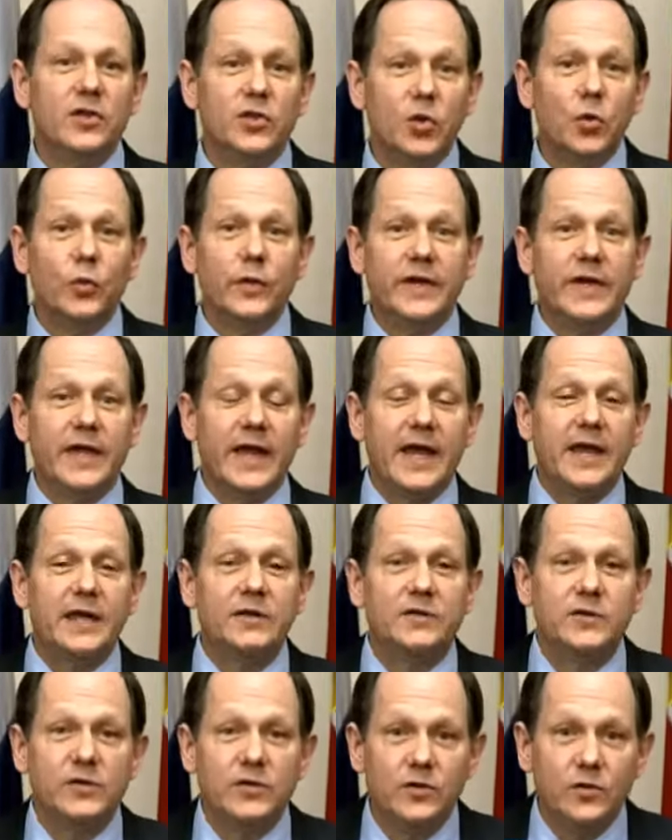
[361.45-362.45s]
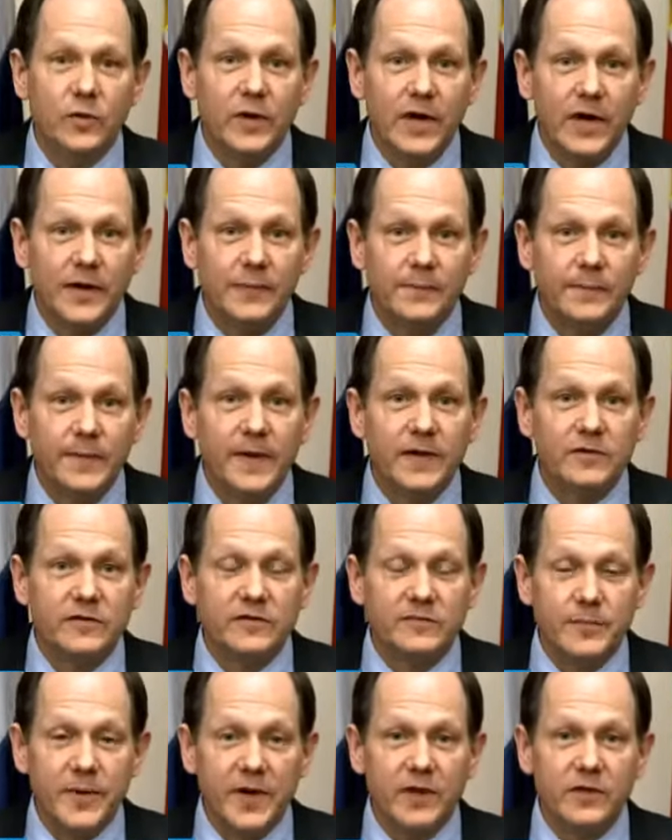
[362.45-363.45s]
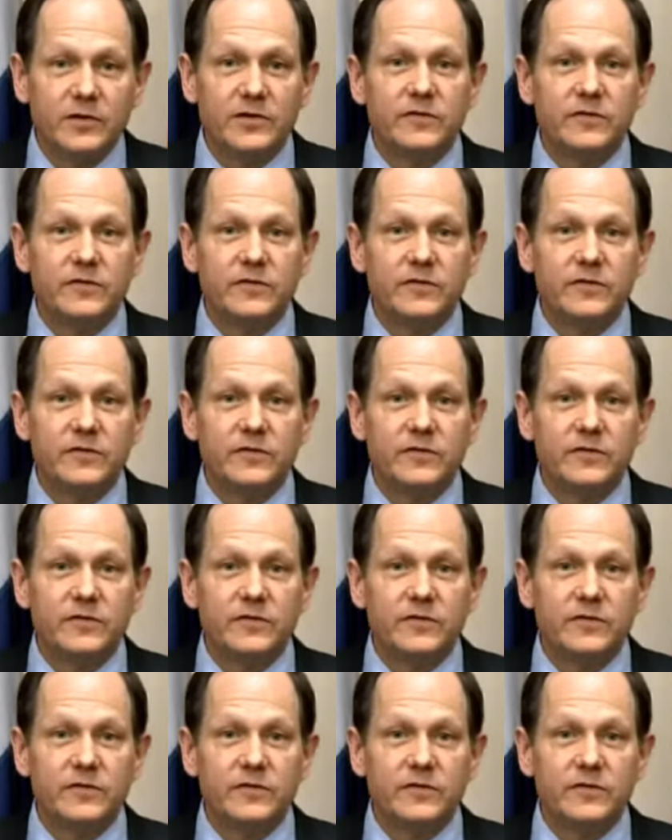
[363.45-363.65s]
do what we can to dispel